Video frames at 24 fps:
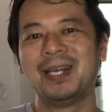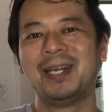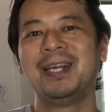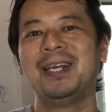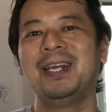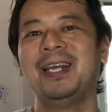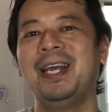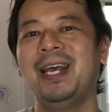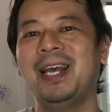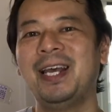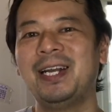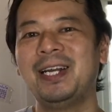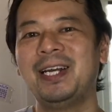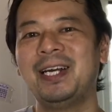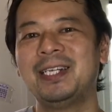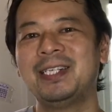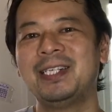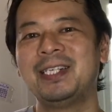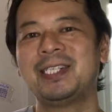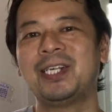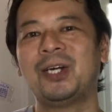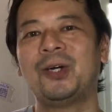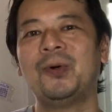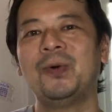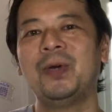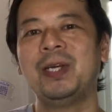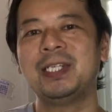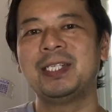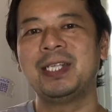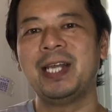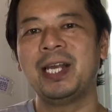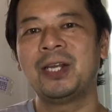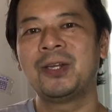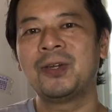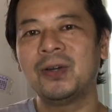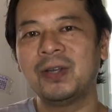and uh, since I always
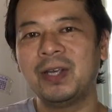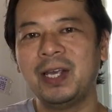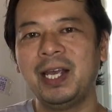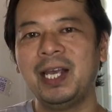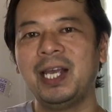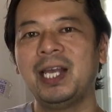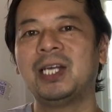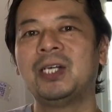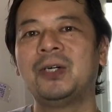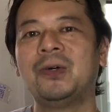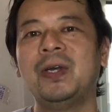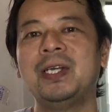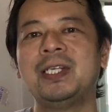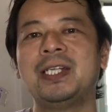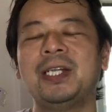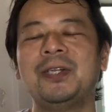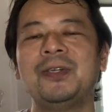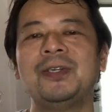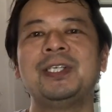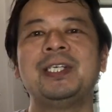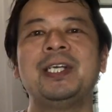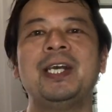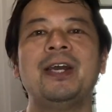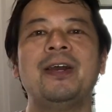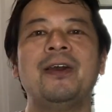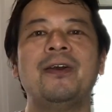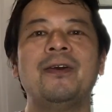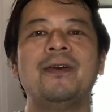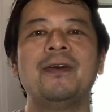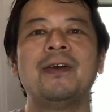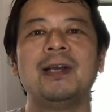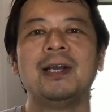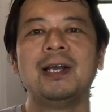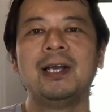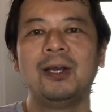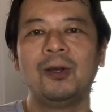like cooking, I always like to share
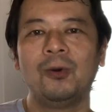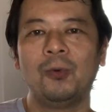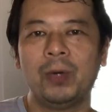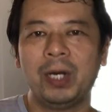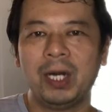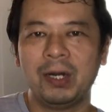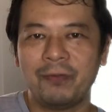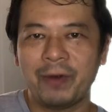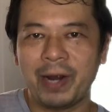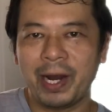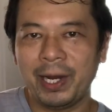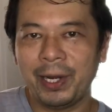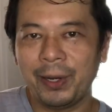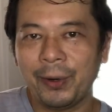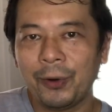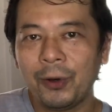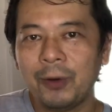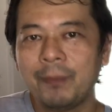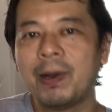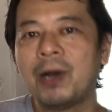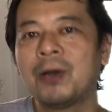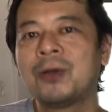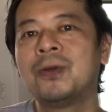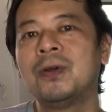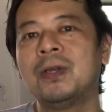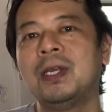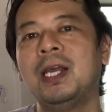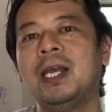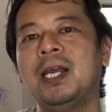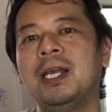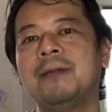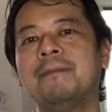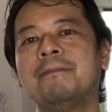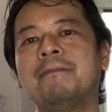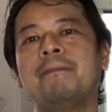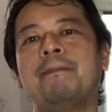whatever I know about cooking
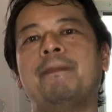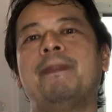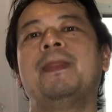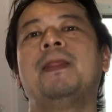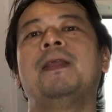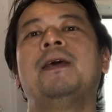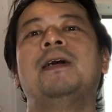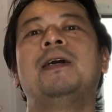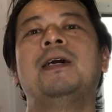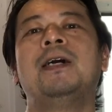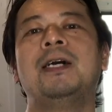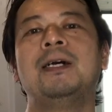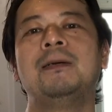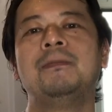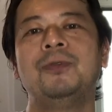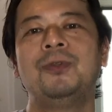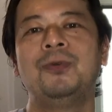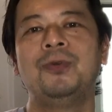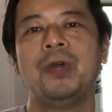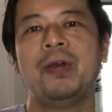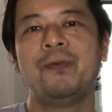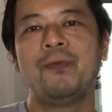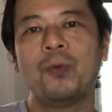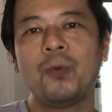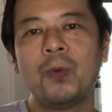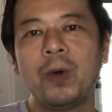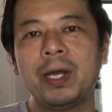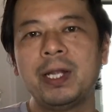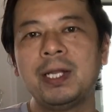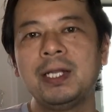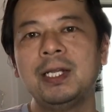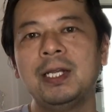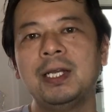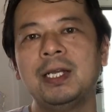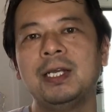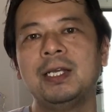um, to everyone.
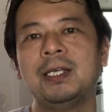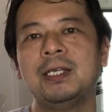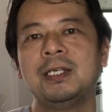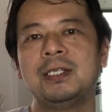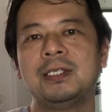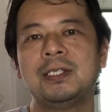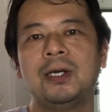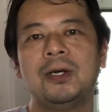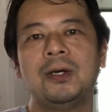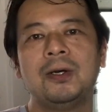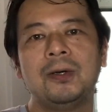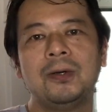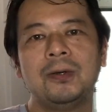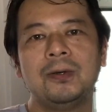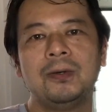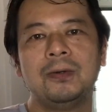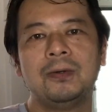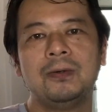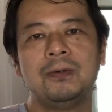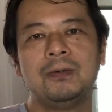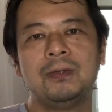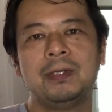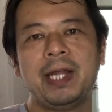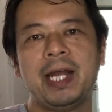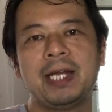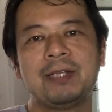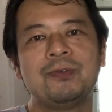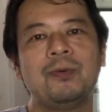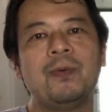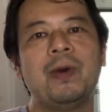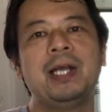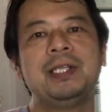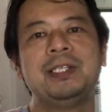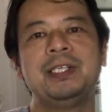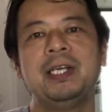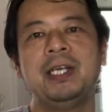So thanks for
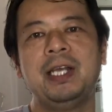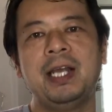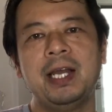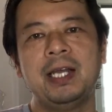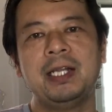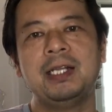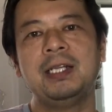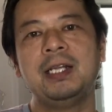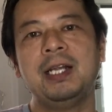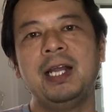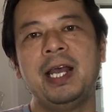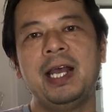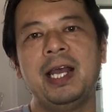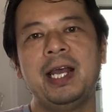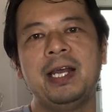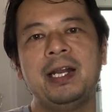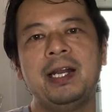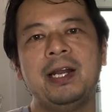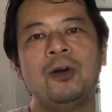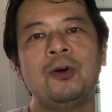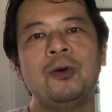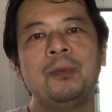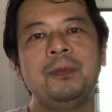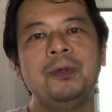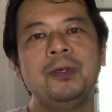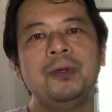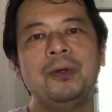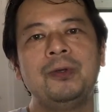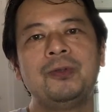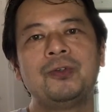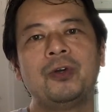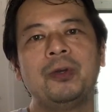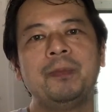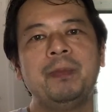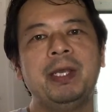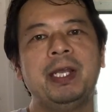watching again, and I hope you
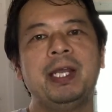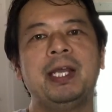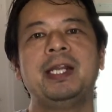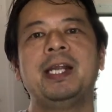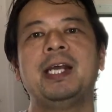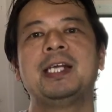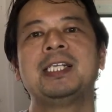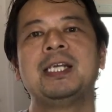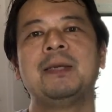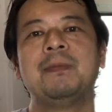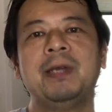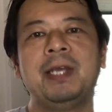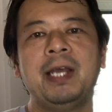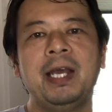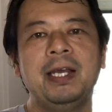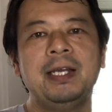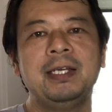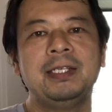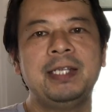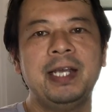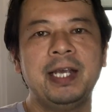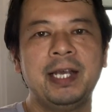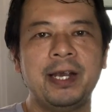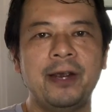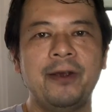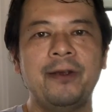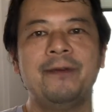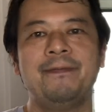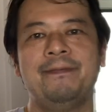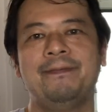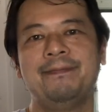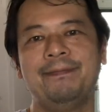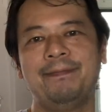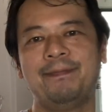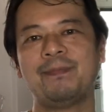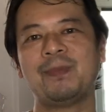join me again next time, okay? Take care.
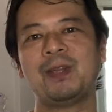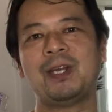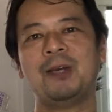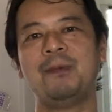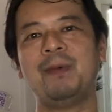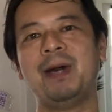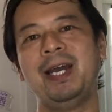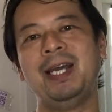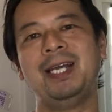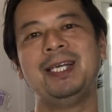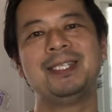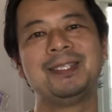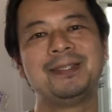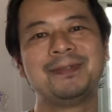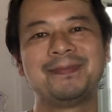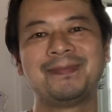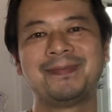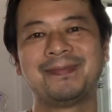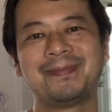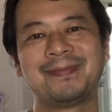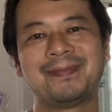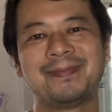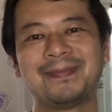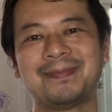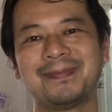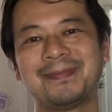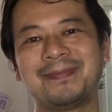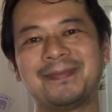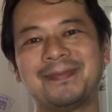Goodbye.